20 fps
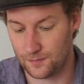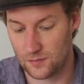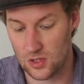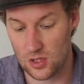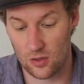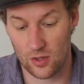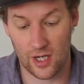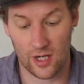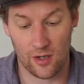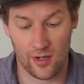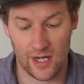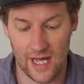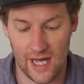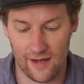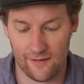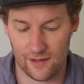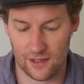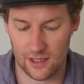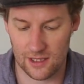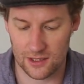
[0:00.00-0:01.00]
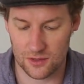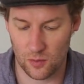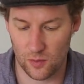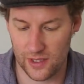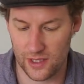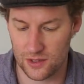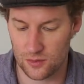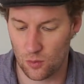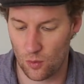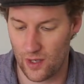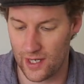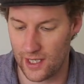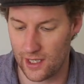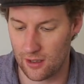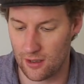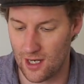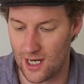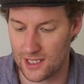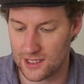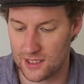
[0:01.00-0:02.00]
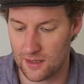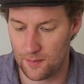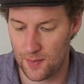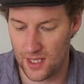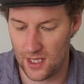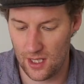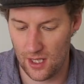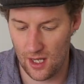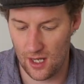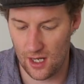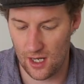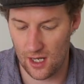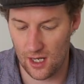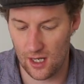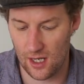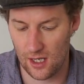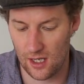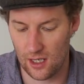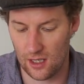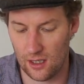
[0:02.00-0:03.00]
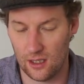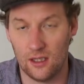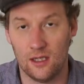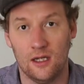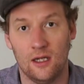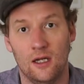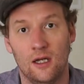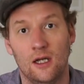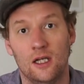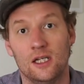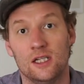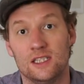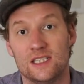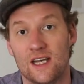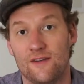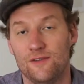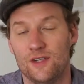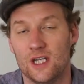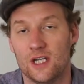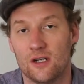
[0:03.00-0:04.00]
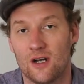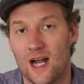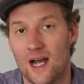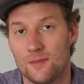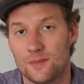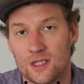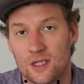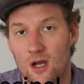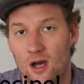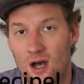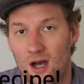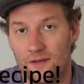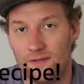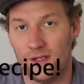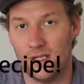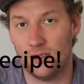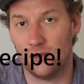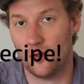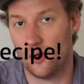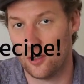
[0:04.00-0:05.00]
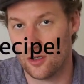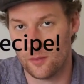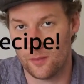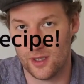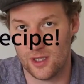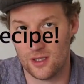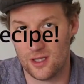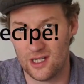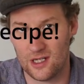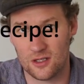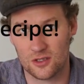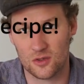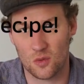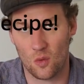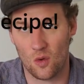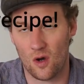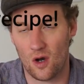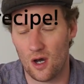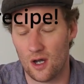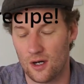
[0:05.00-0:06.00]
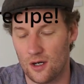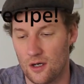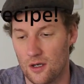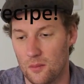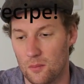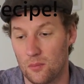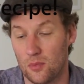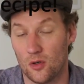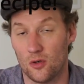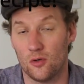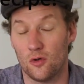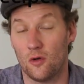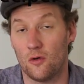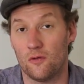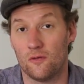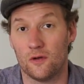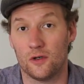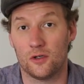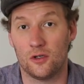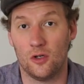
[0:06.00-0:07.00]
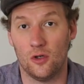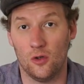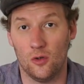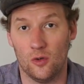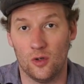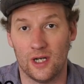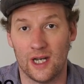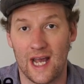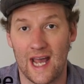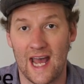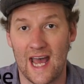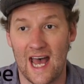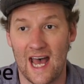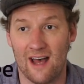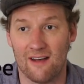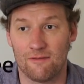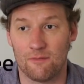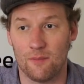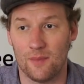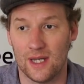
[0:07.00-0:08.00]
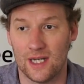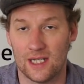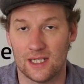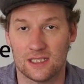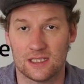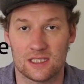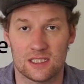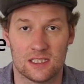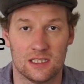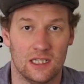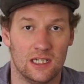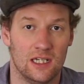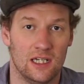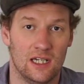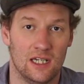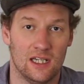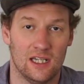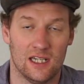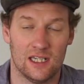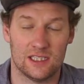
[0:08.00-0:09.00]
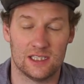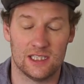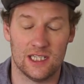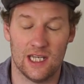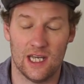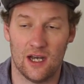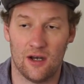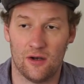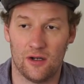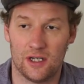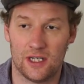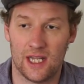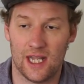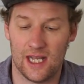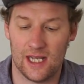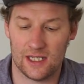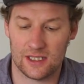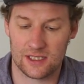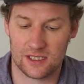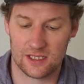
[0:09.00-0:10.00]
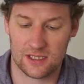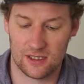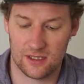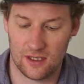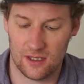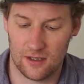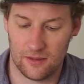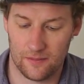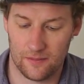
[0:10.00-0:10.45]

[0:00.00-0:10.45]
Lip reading: so here we have it, this week's winning recipe. 17 grams of coffee, 200 milliliters of water, brewed over 2.5 minutes. Let's see how it tastes.